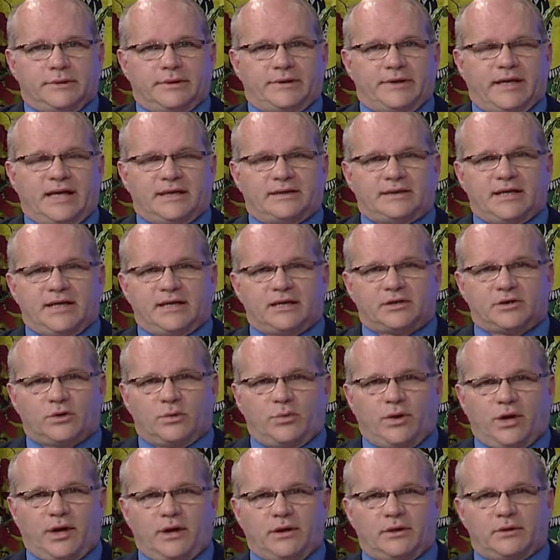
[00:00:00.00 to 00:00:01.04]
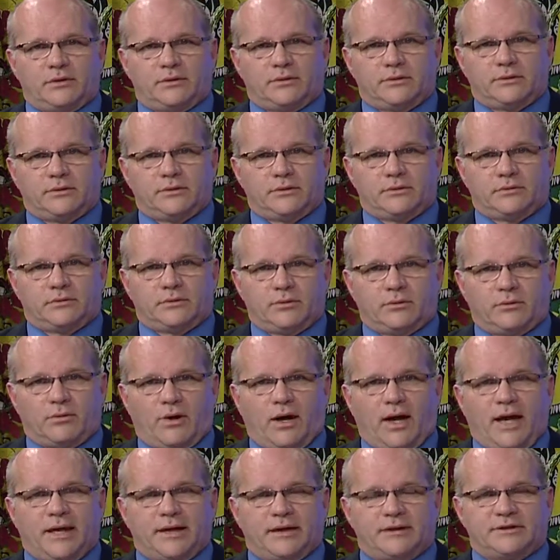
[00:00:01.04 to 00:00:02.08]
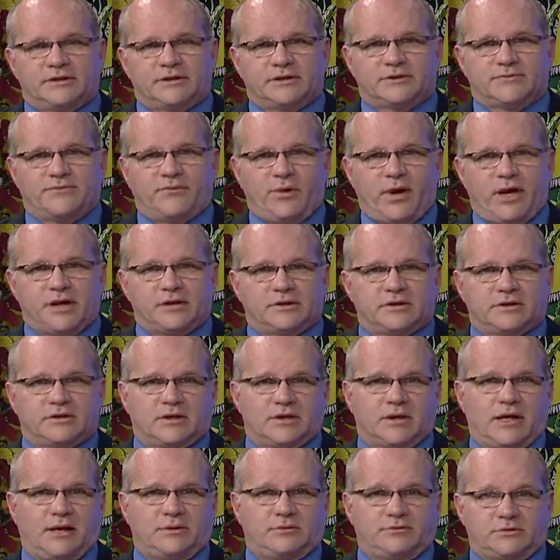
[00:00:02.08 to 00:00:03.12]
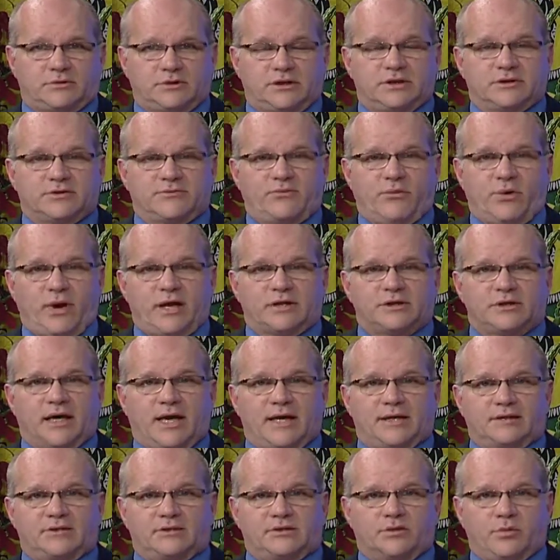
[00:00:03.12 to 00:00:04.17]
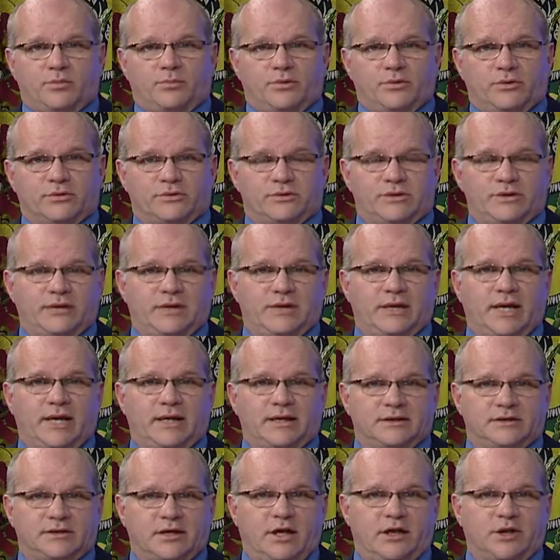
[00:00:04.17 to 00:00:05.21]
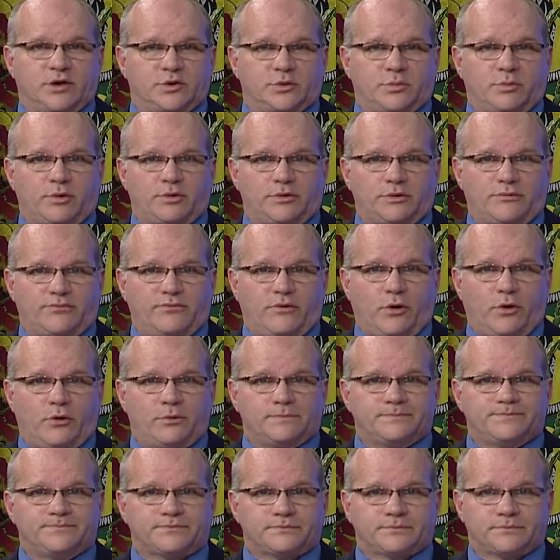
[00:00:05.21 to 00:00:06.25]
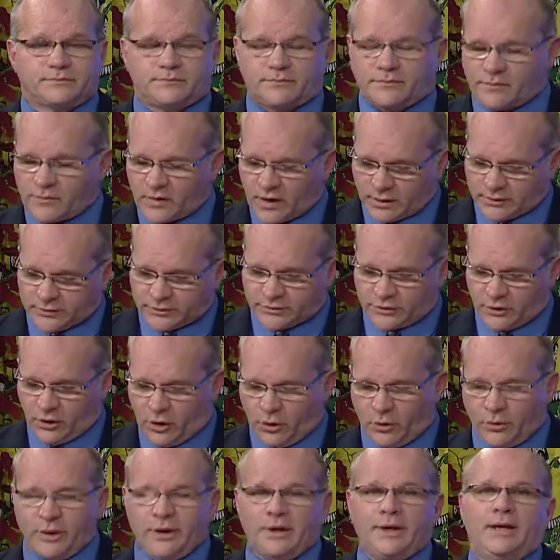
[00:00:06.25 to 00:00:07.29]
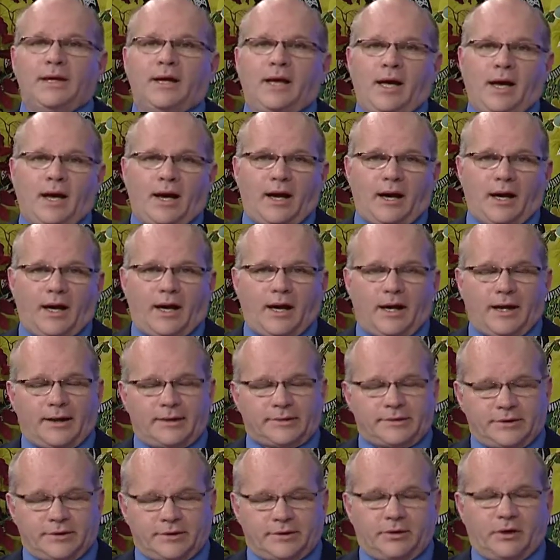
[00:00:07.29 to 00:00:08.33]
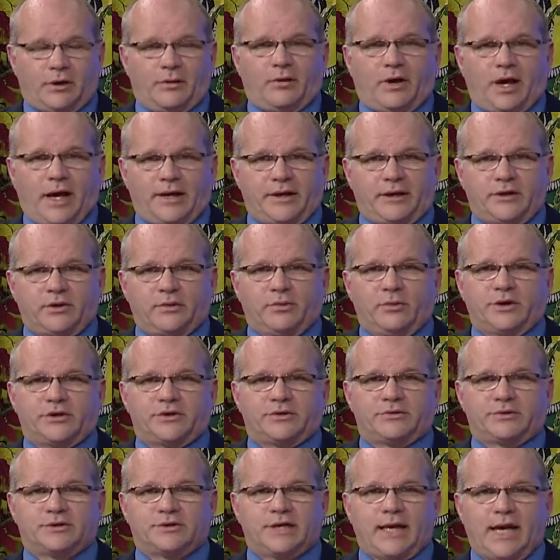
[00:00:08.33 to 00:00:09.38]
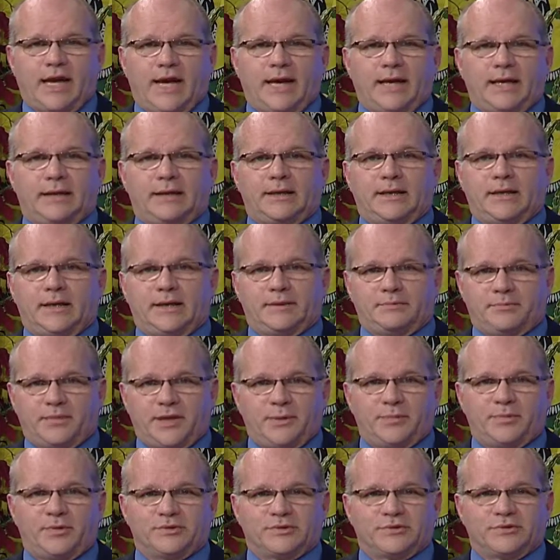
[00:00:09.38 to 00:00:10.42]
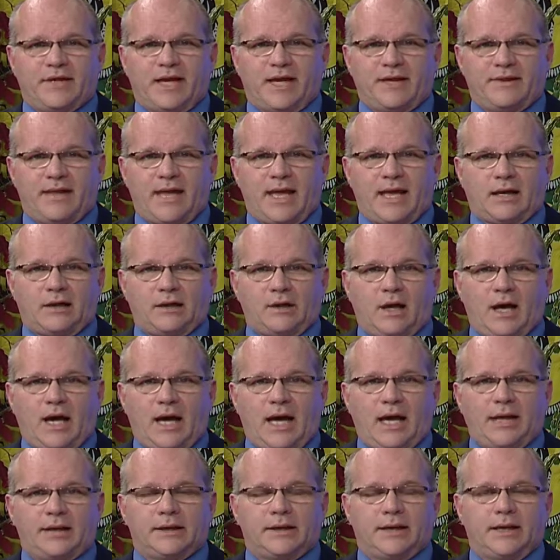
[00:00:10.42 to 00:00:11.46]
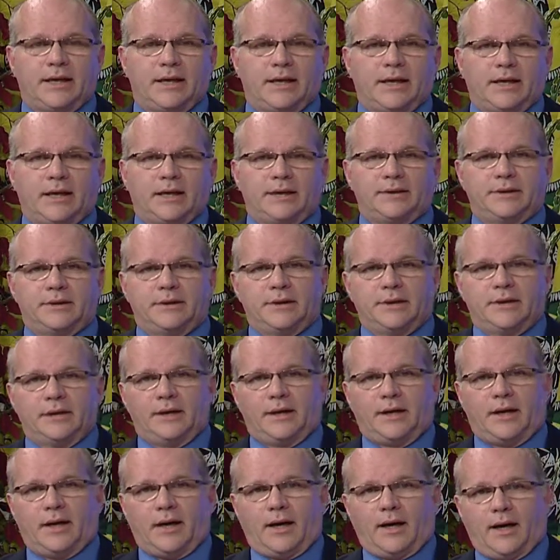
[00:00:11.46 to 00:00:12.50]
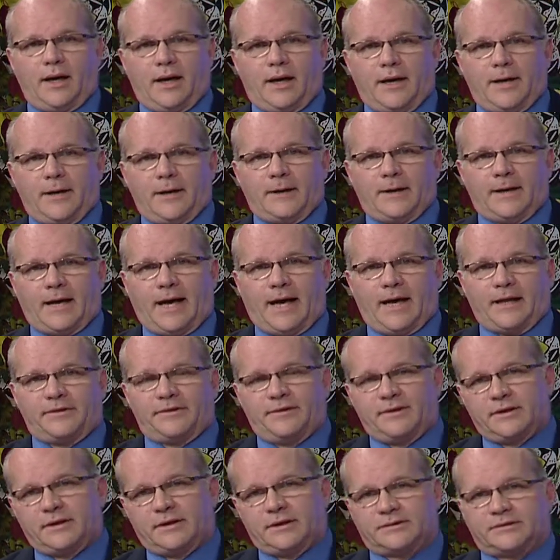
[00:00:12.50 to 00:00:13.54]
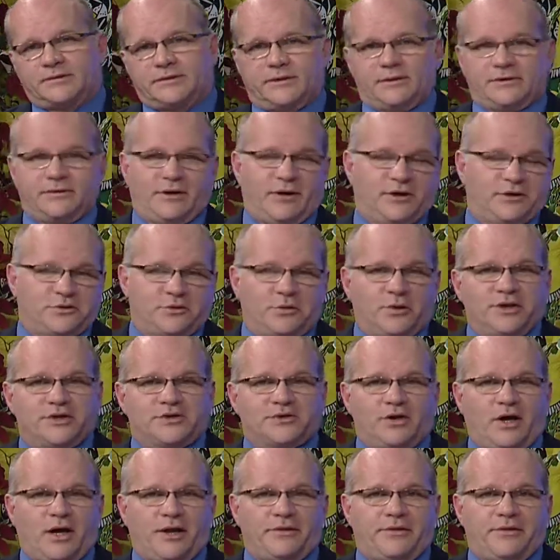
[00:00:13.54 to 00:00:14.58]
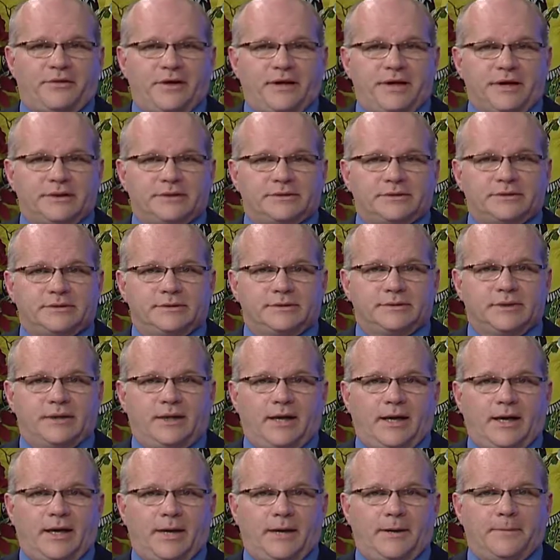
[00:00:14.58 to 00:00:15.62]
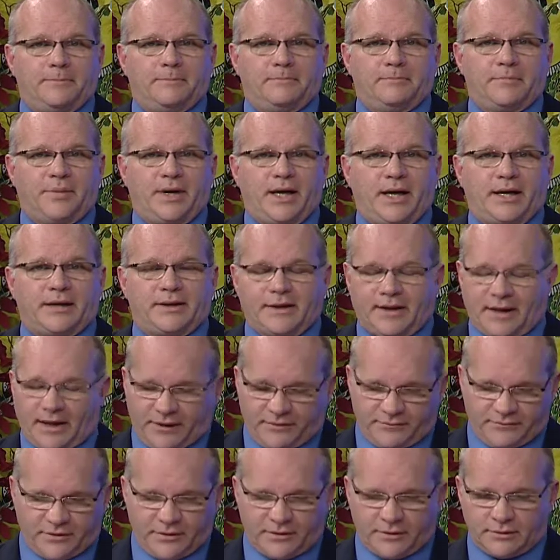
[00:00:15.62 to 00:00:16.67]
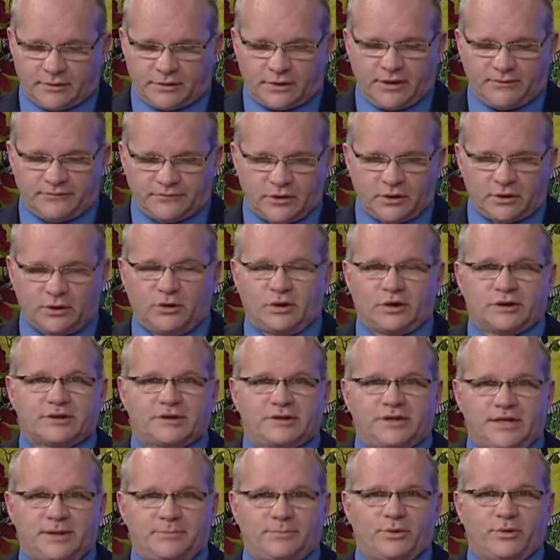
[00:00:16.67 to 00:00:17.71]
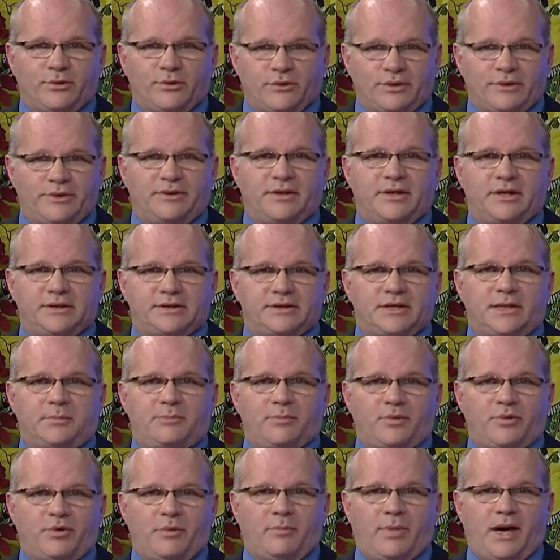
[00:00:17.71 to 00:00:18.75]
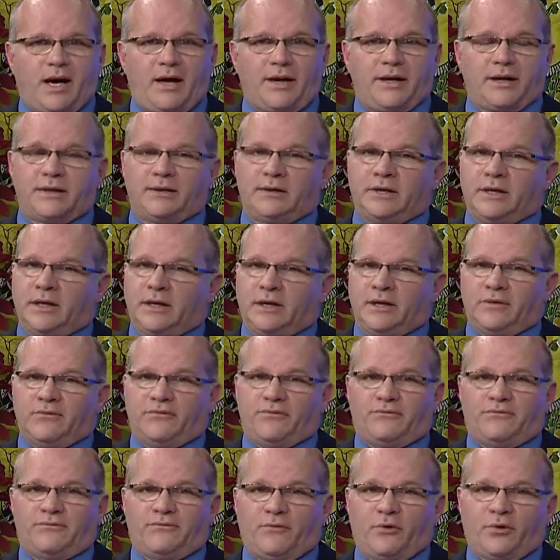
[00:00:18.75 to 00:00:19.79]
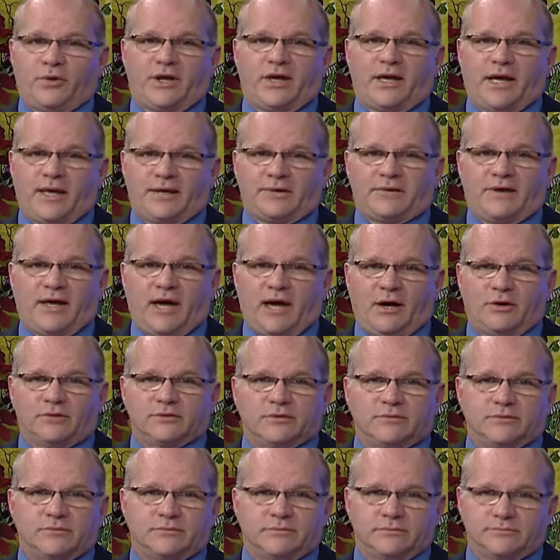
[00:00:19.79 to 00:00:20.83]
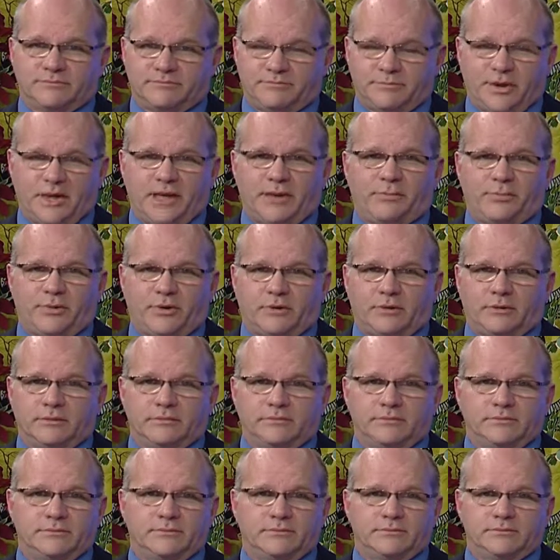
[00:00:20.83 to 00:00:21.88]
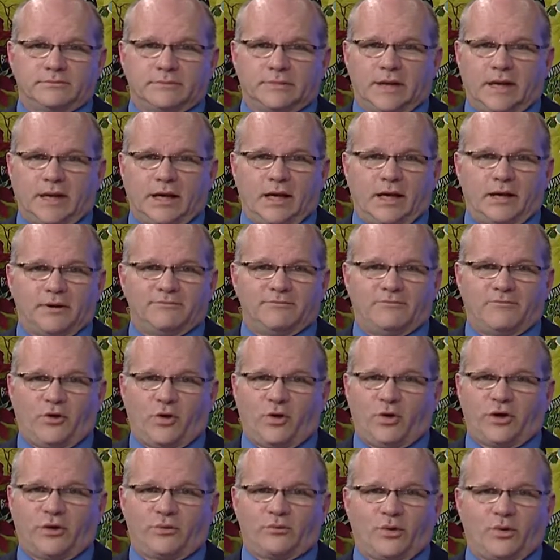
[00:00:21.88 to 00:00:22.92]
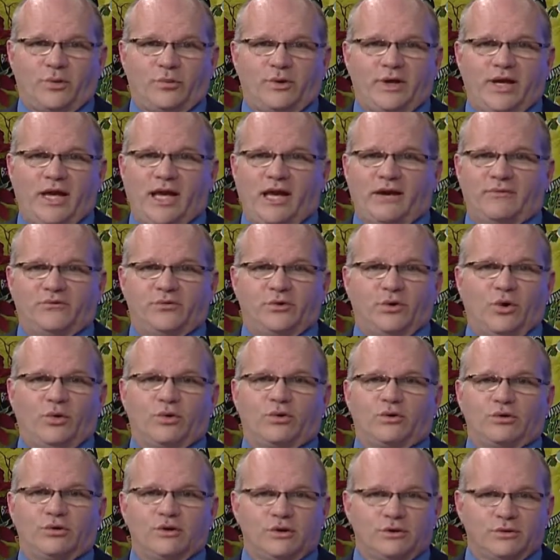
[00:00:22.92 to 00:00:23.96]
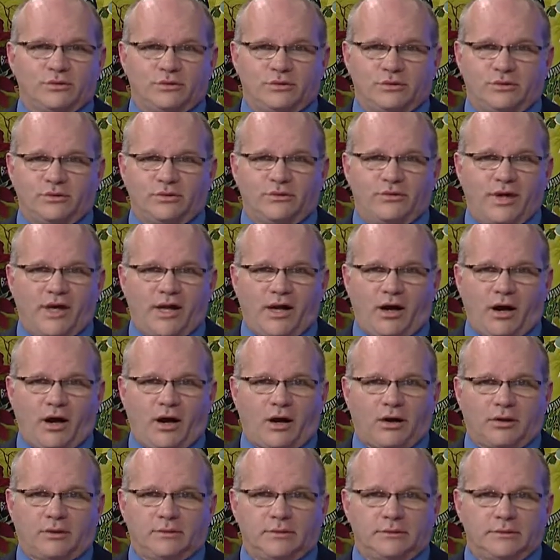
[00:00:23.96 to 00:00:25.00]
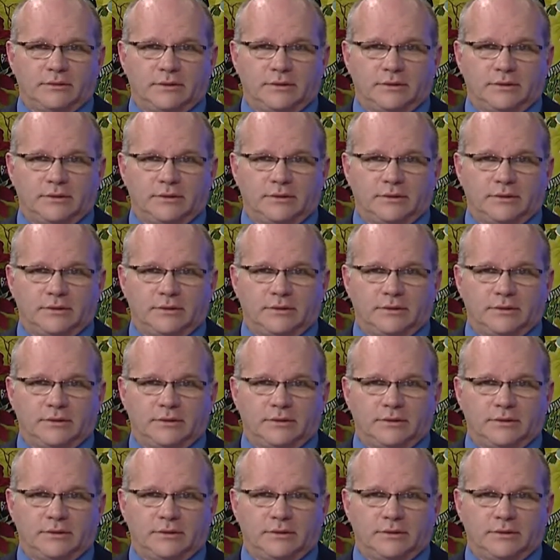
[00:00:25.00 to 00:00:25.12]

that takes away the right, it disfranchises the person that is eligible to vote. So, you know, I hear what you're saying, and people say that a lot, and I think it's a twist on things. But if you look deeper and think deeper about it, 48,000 people voting where we have no clue who they are